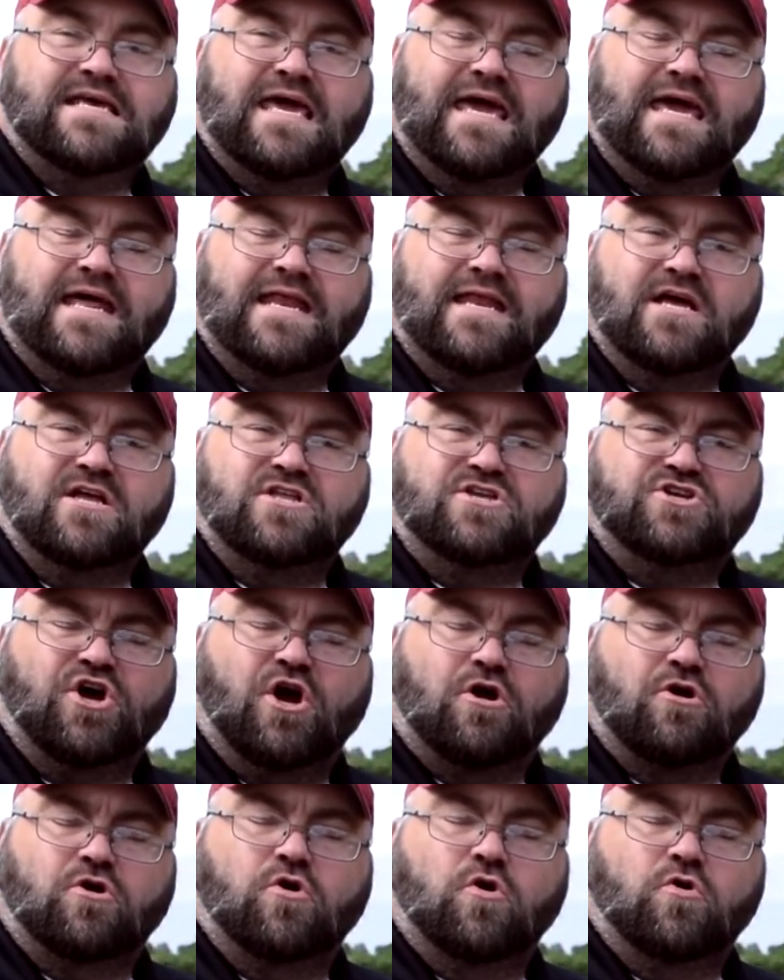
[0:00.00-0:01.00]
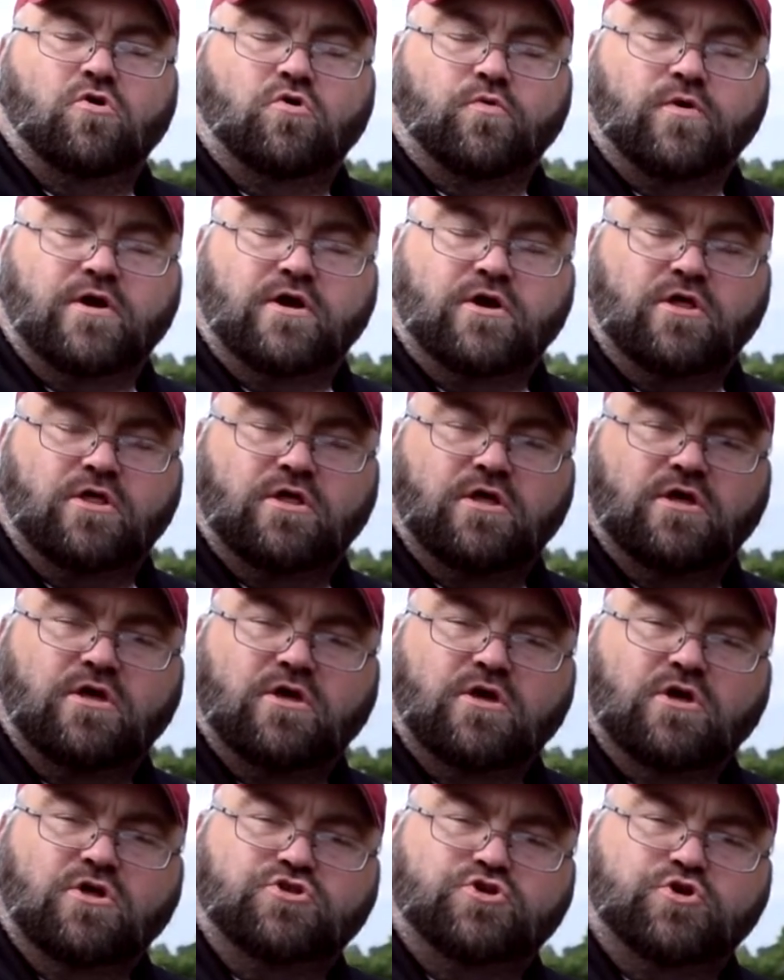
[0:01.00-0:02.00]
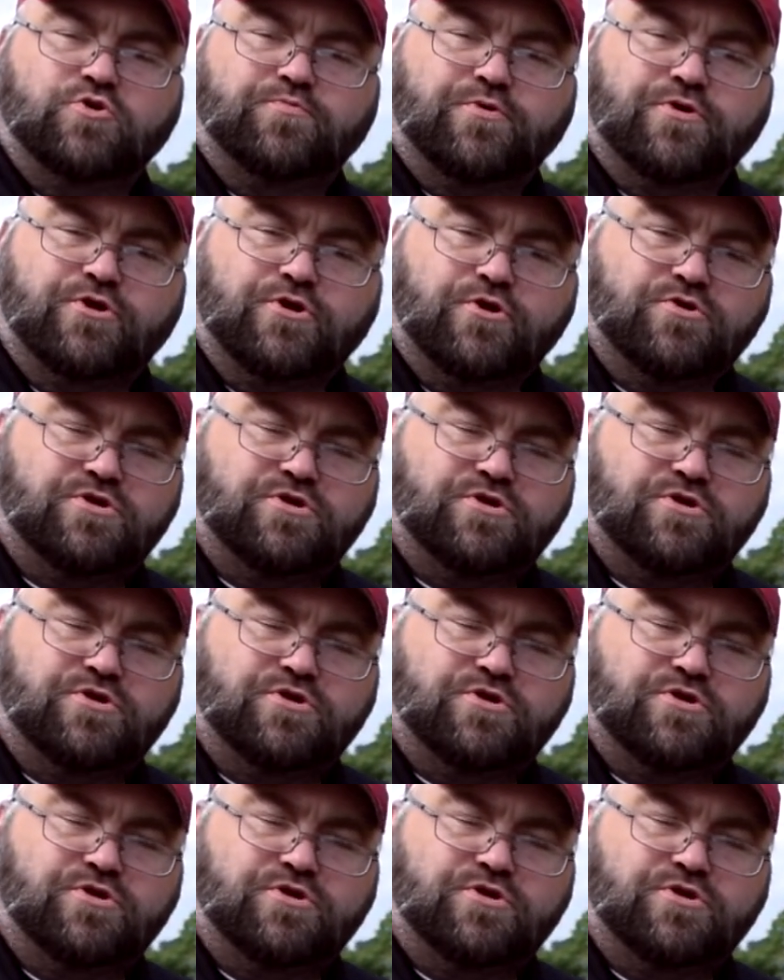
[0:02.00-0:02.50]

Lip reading: in charcoal grill to produce